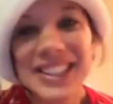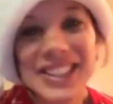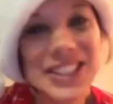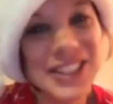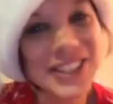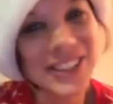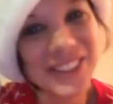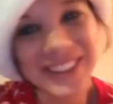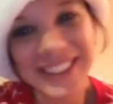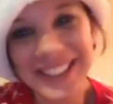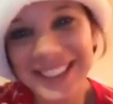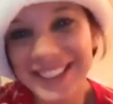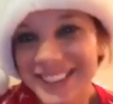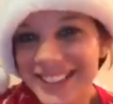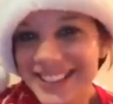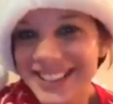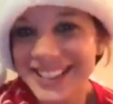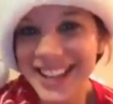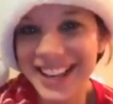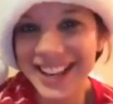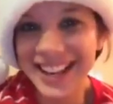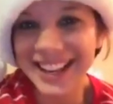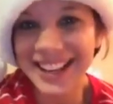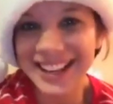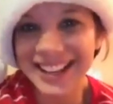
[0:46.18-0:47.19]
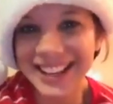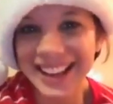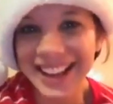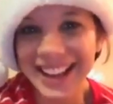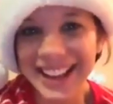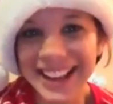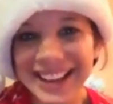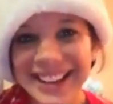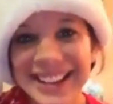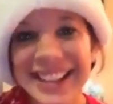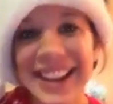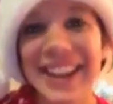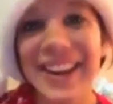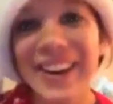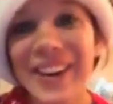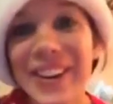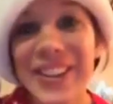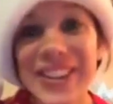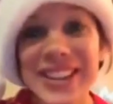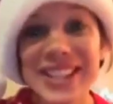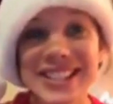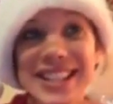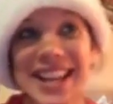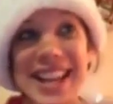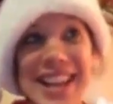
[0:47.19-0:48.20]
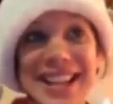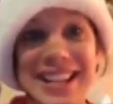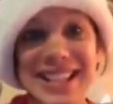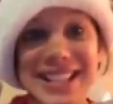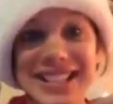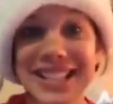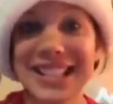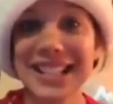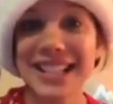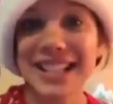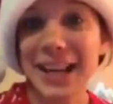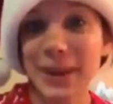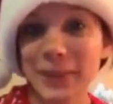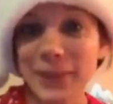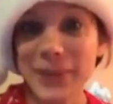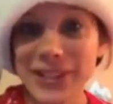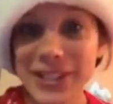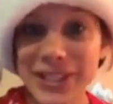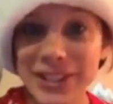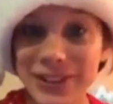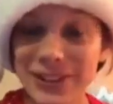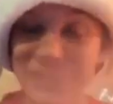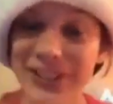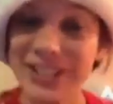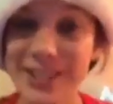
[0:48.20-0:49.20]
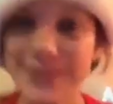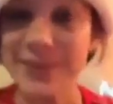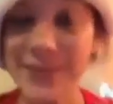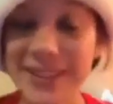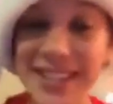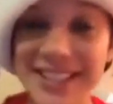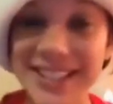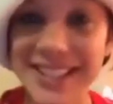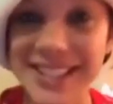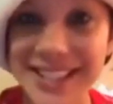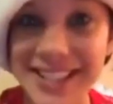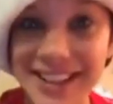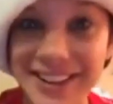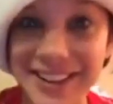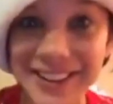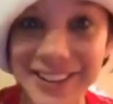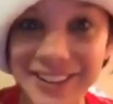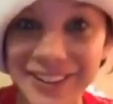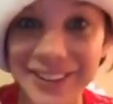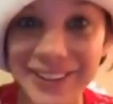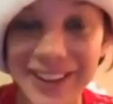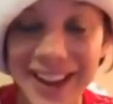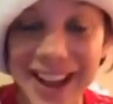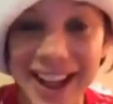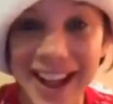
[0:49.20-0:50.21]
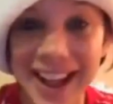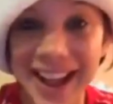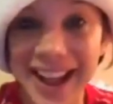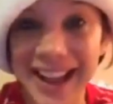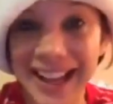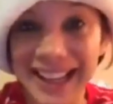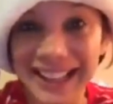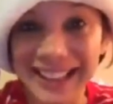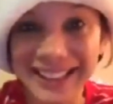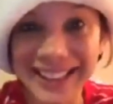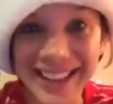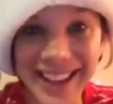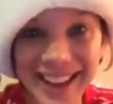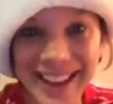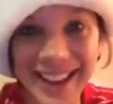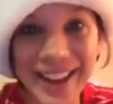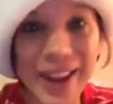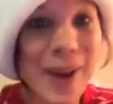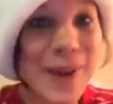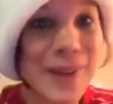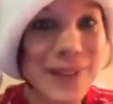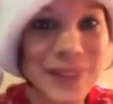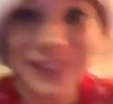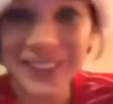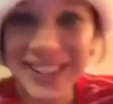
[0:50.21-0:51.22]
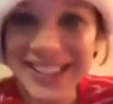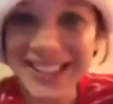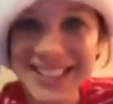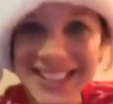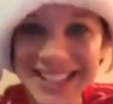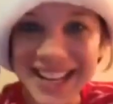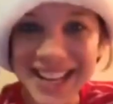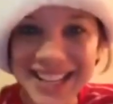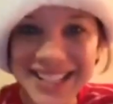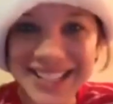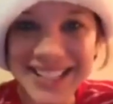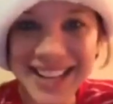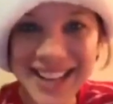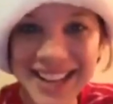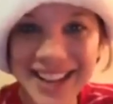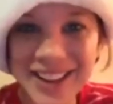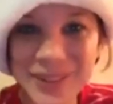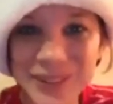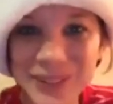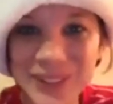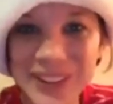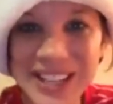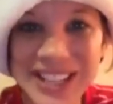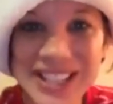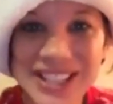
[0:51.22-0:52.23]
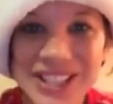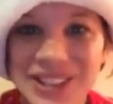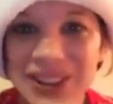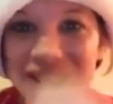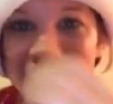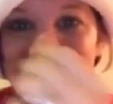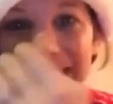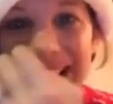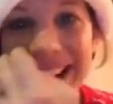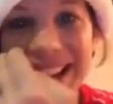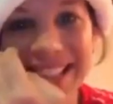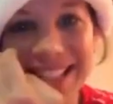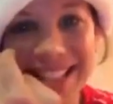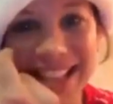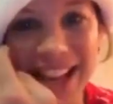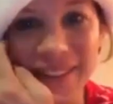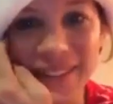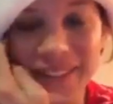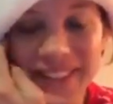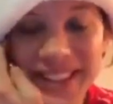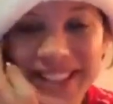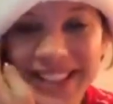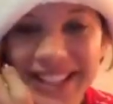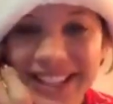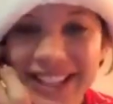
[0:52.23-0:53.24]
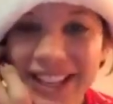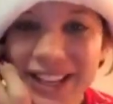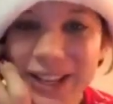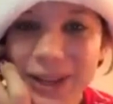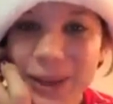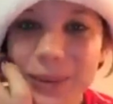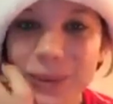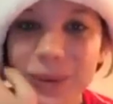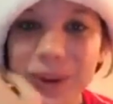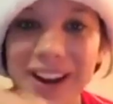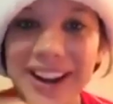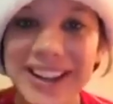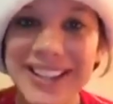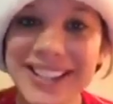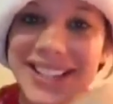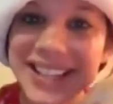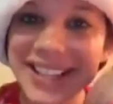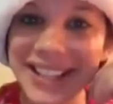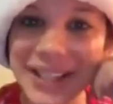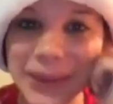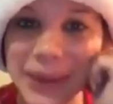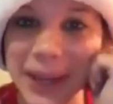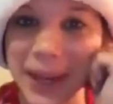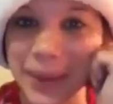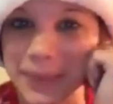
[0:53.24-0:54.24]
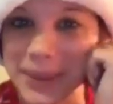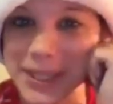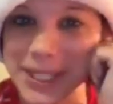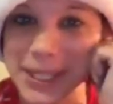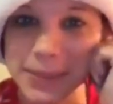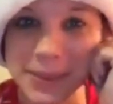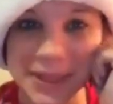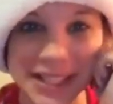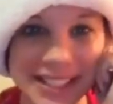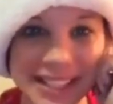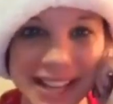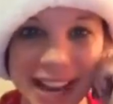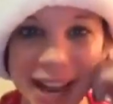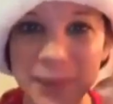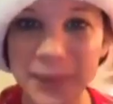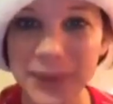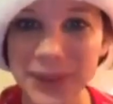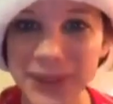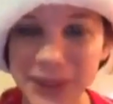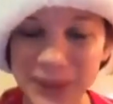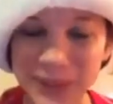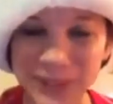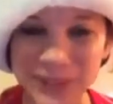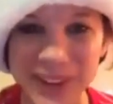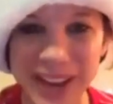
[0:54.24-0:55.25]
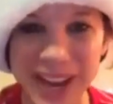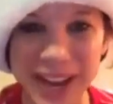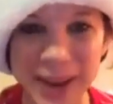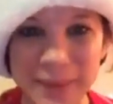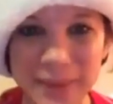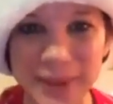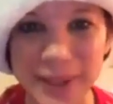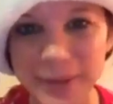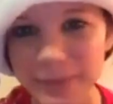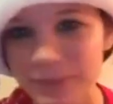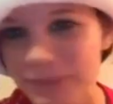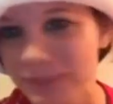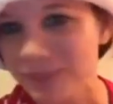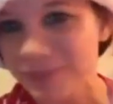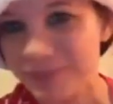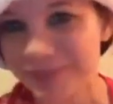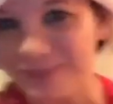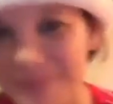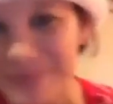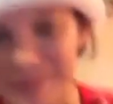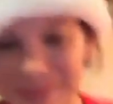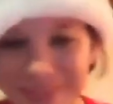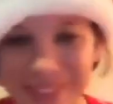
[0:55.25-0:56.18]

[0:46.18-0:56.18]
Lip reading: Enjoy your day and all the days leading up until Christmas. So yeah, hopefully Santa brings you guys everything that you want and you're able to spend time with your family